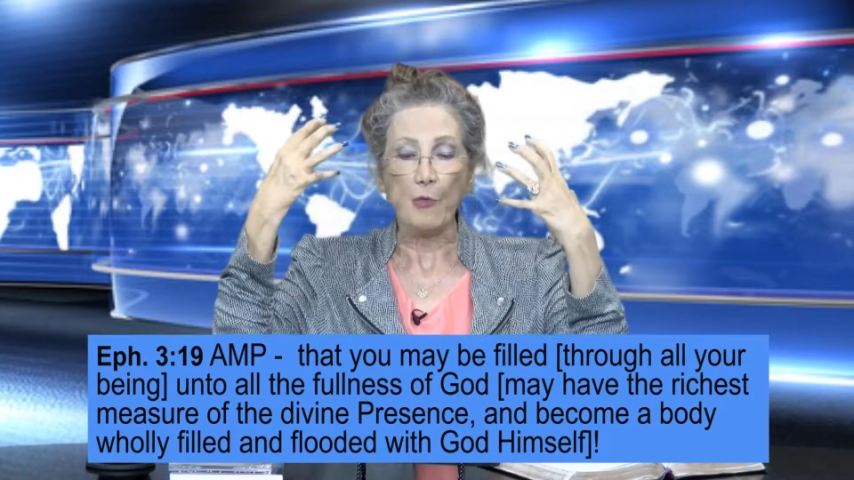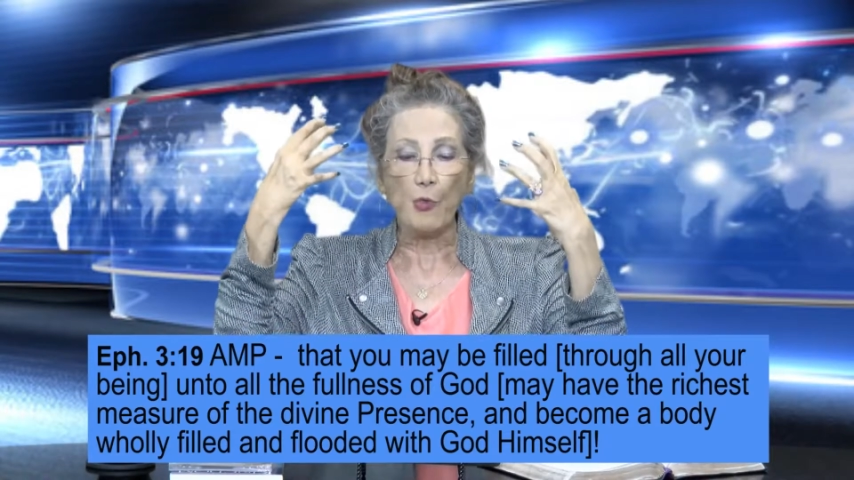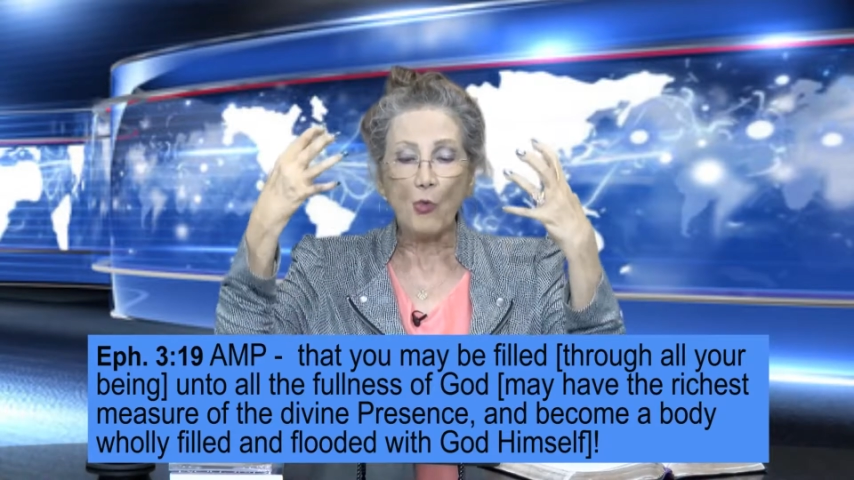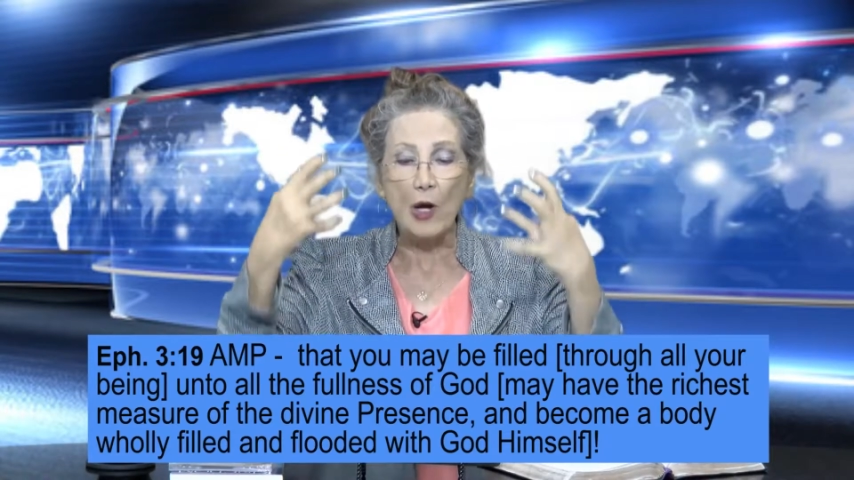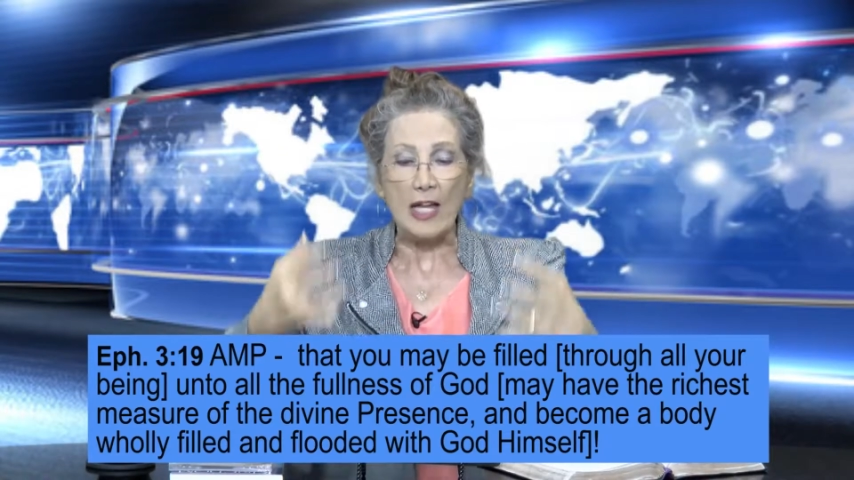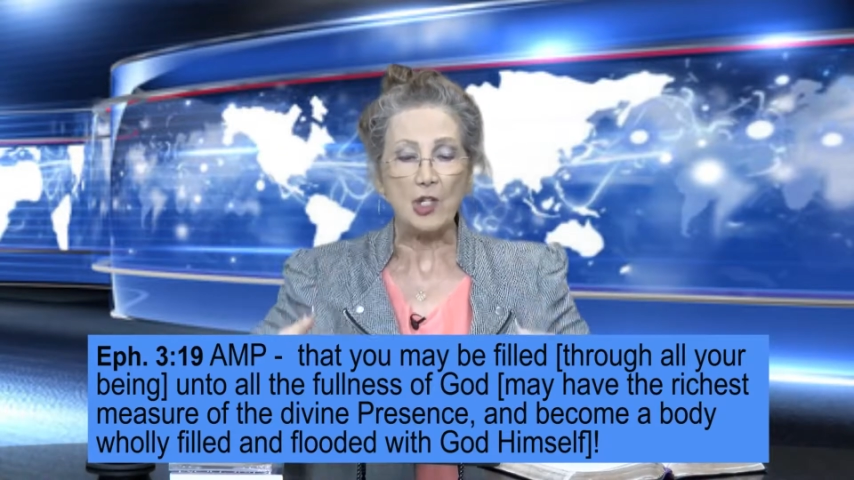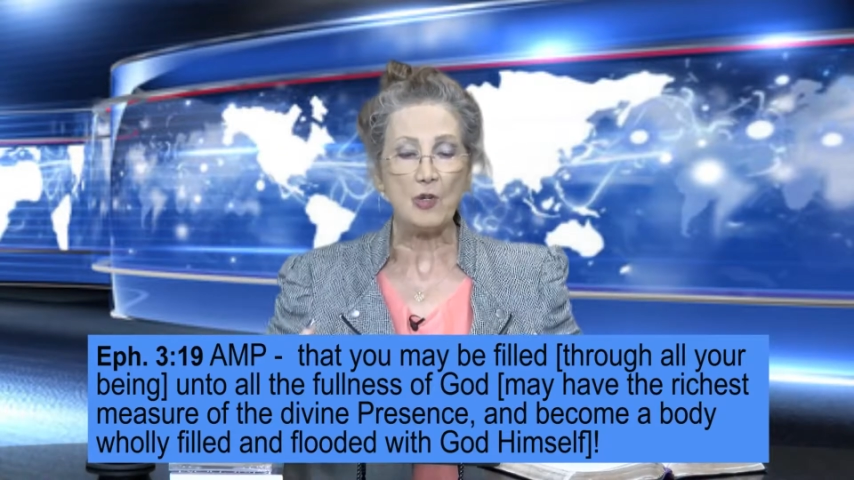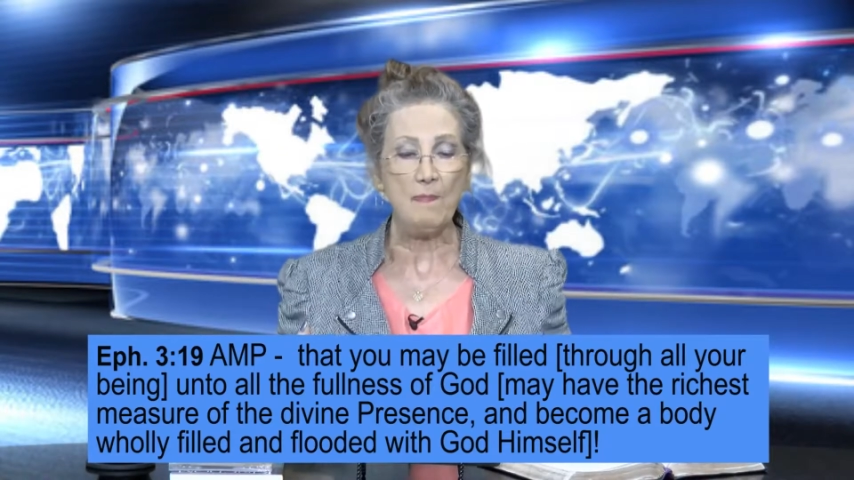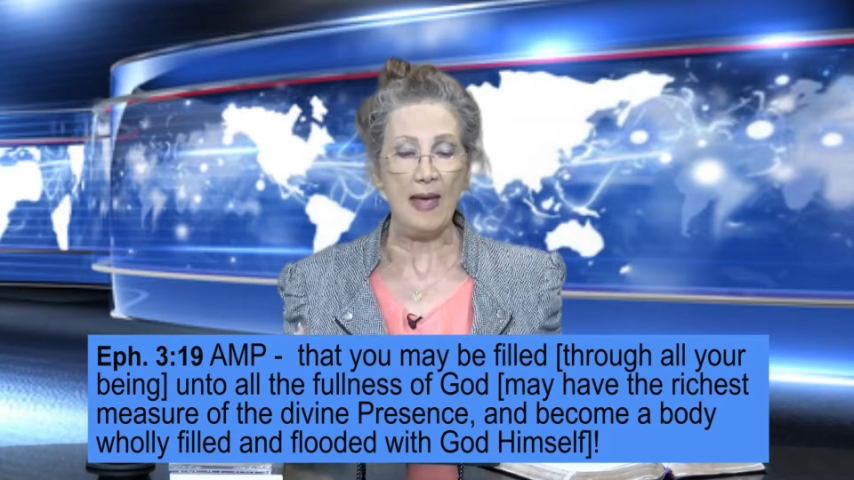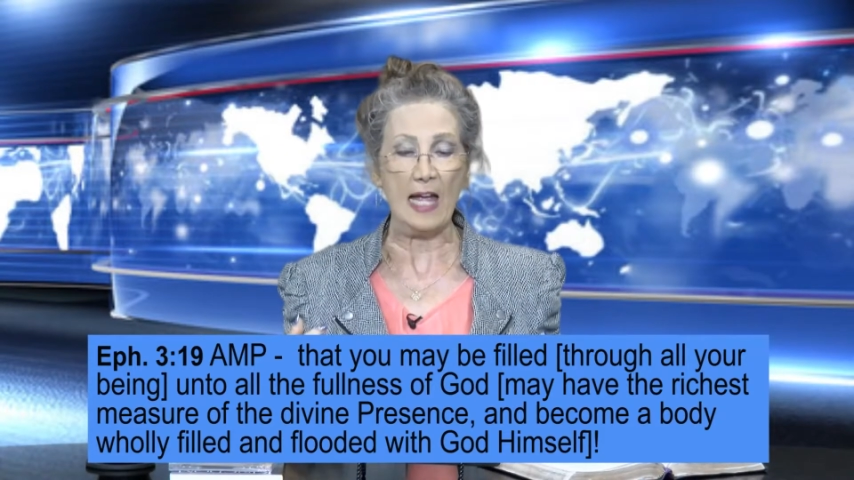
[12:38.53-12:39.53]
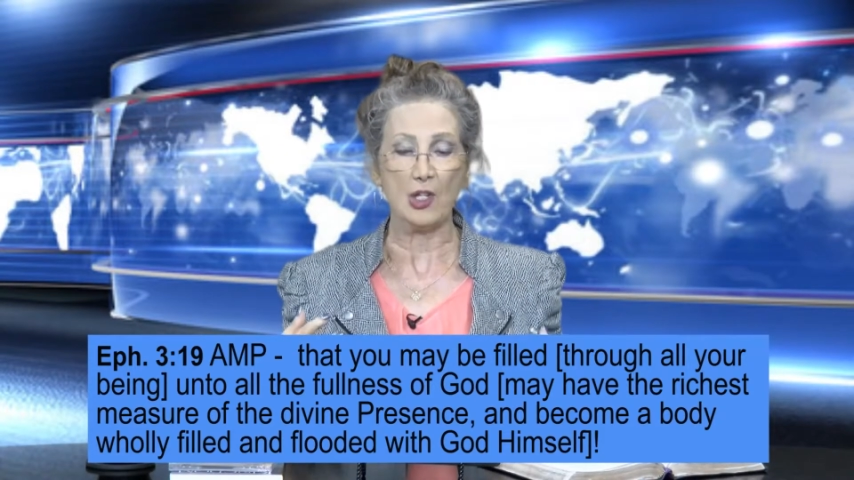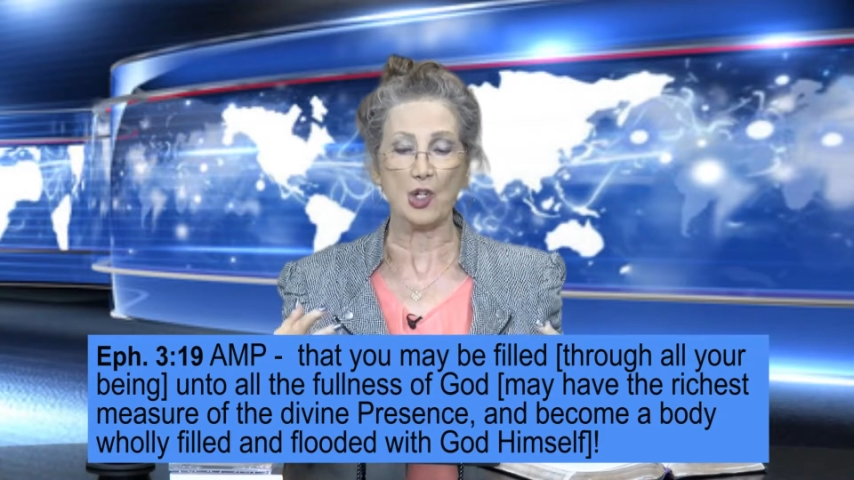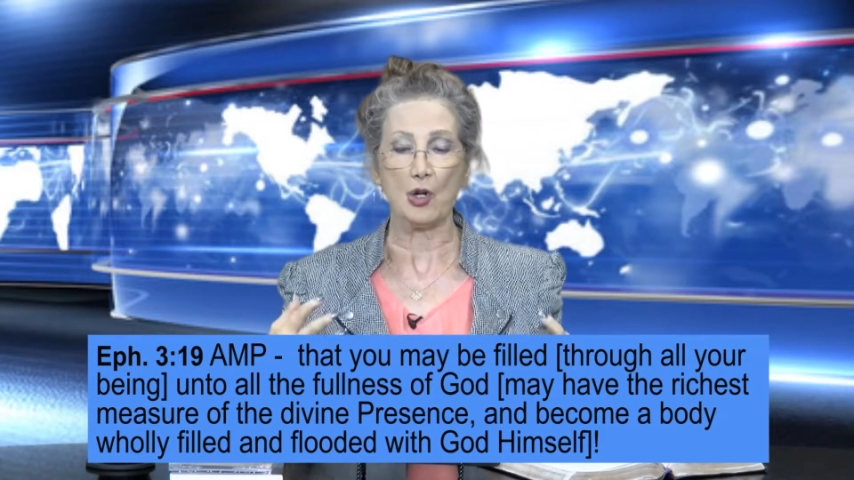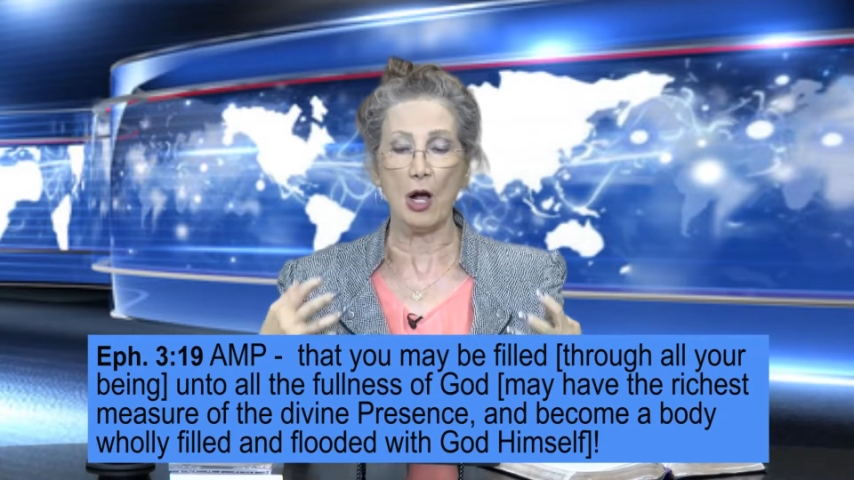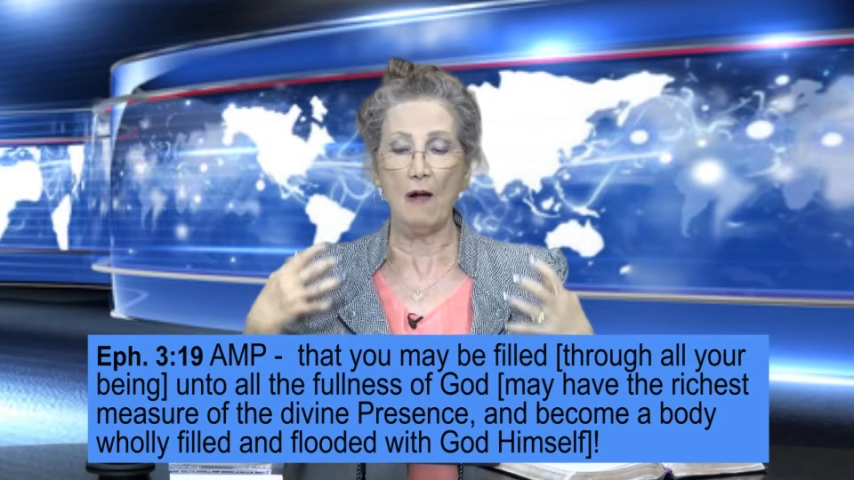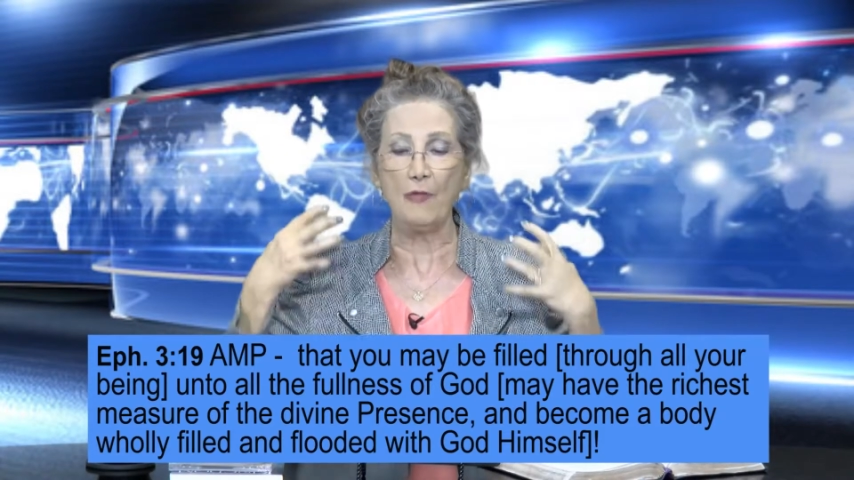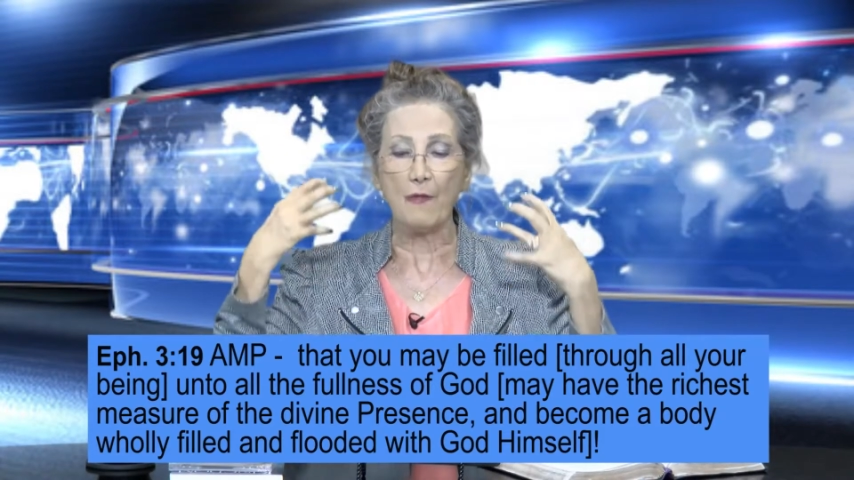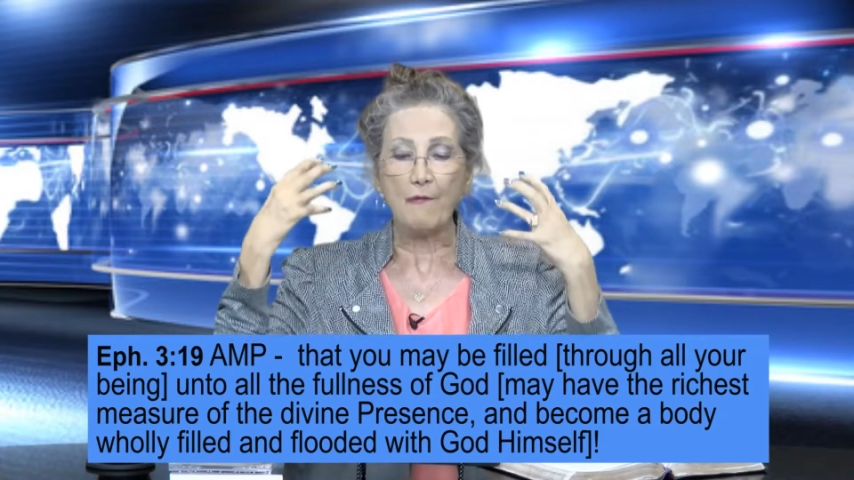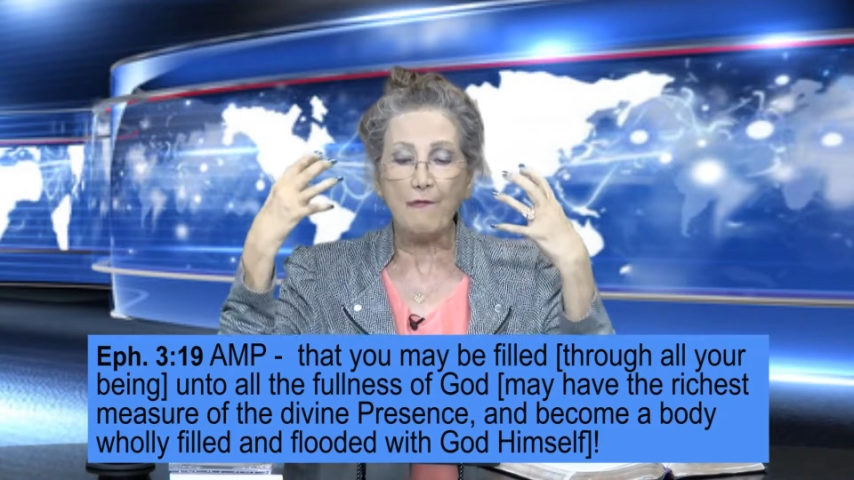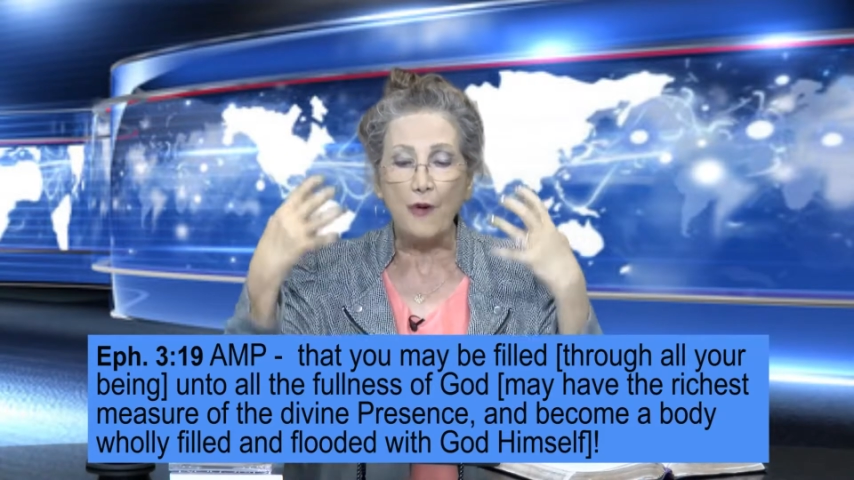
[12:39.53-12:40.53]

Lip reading: rich measure of the